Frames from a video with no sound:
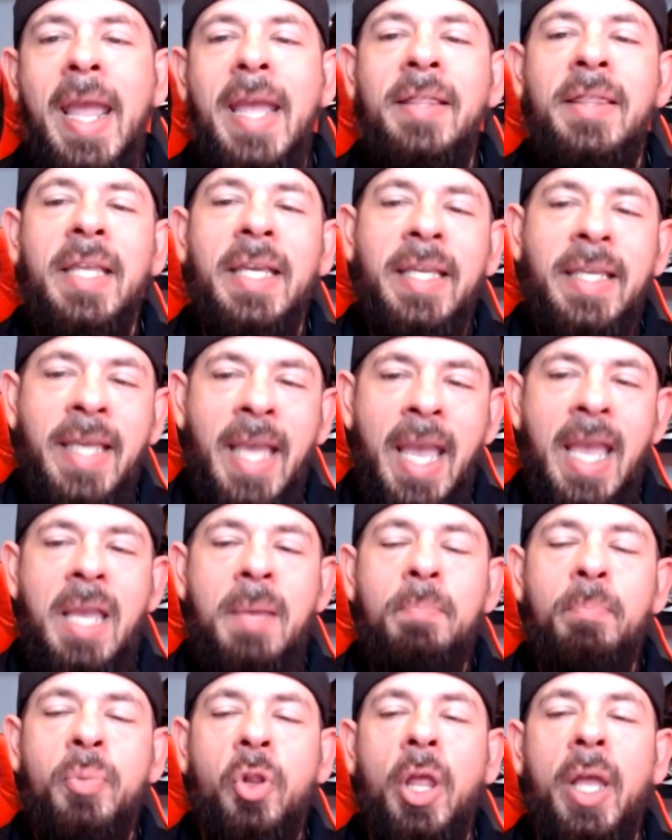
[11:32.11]
and the
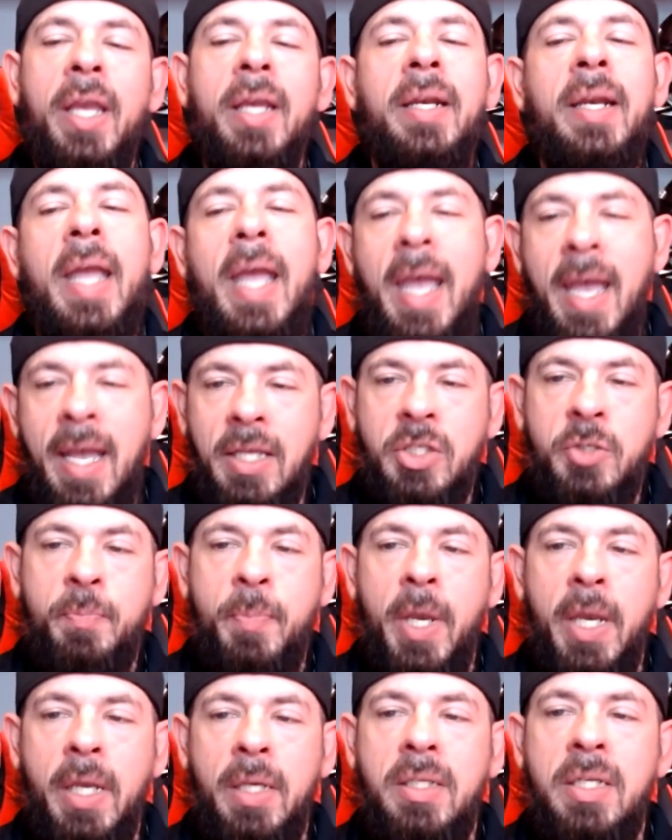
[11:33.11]
game plan
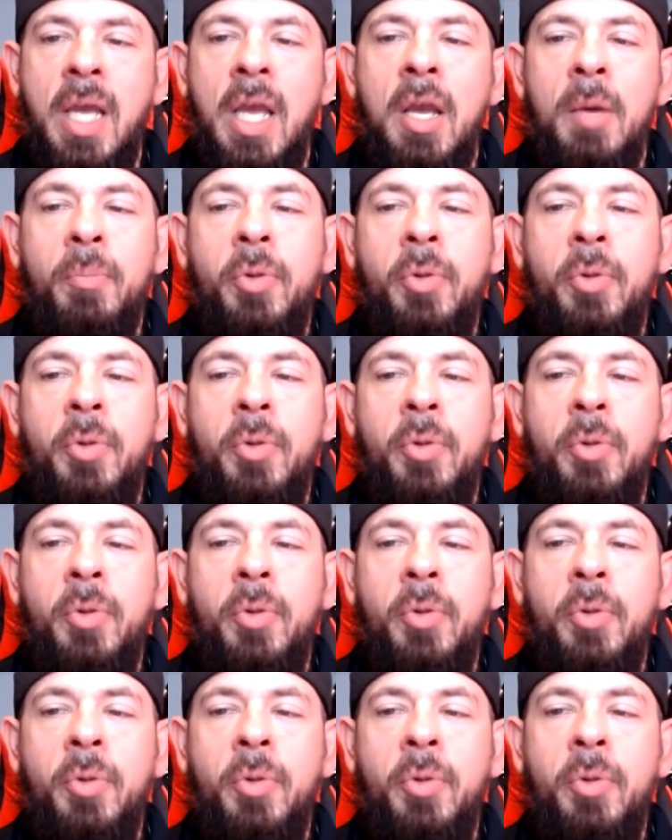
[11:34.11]
aspect.